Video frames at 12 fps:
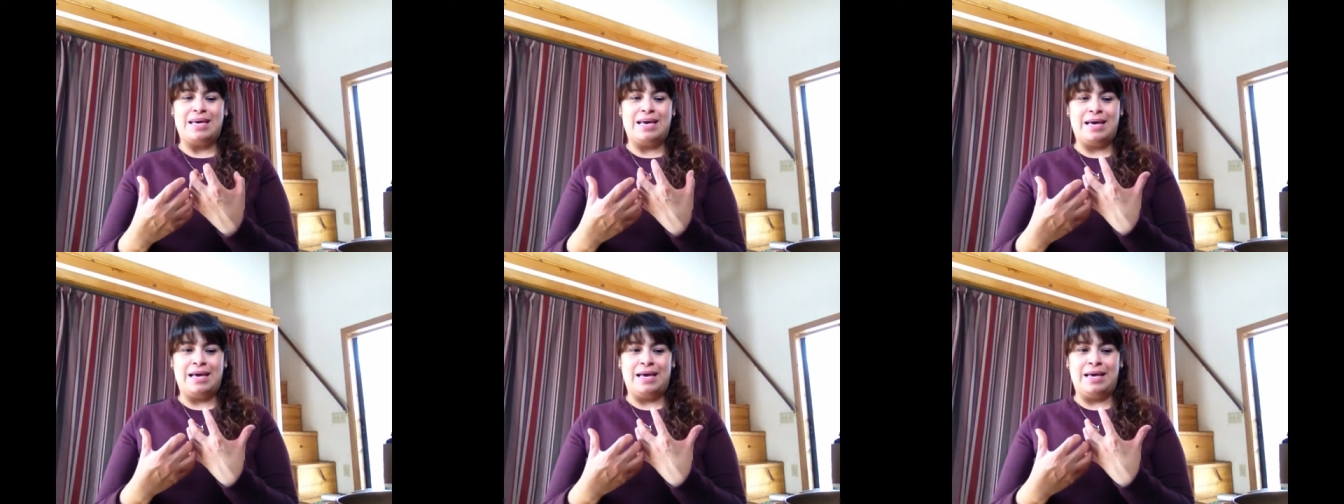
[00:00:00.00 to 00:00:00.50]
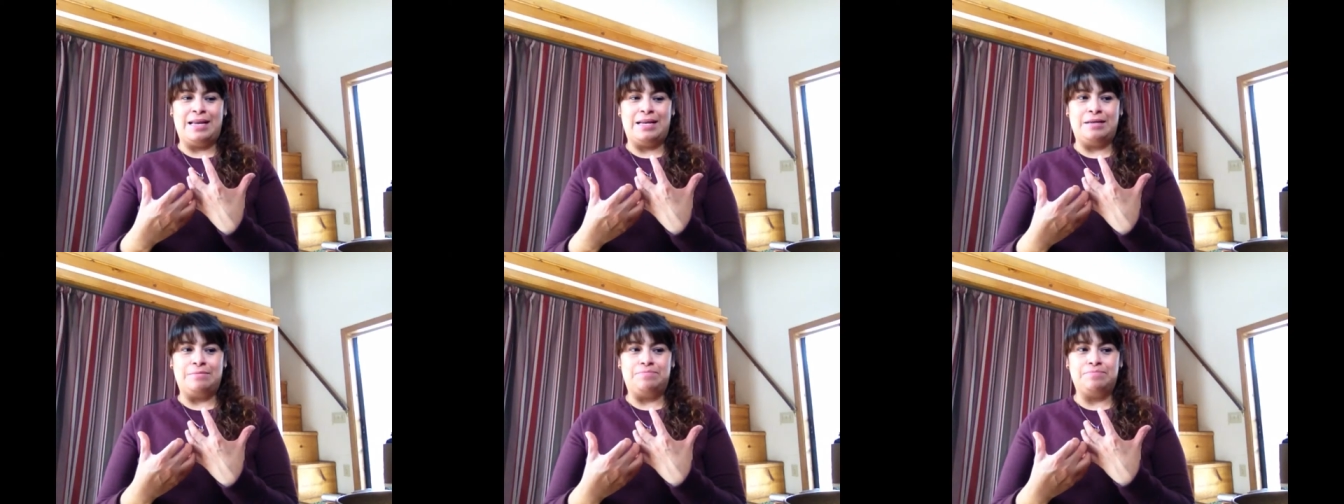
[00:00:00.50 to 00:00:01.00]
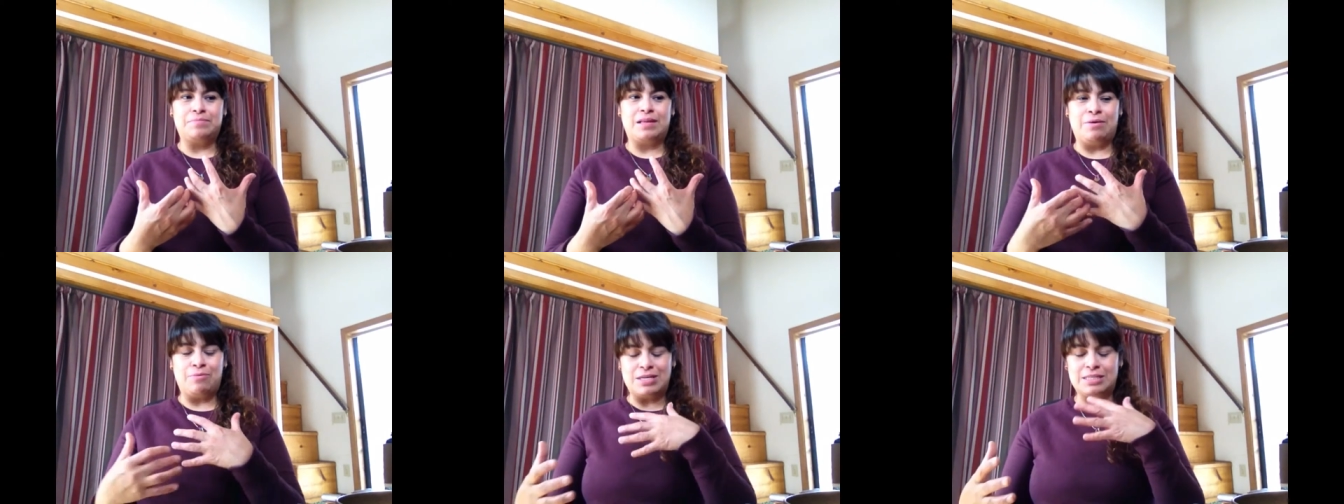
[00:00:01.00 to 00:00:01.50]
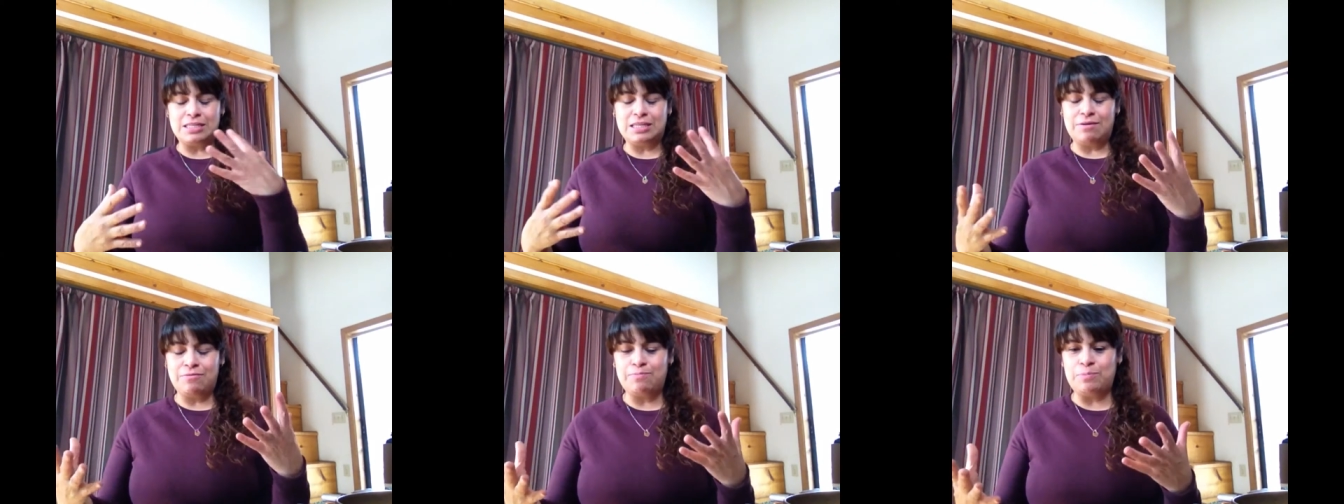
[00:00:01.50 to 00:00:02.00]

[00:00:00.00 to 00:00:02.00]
And it was such a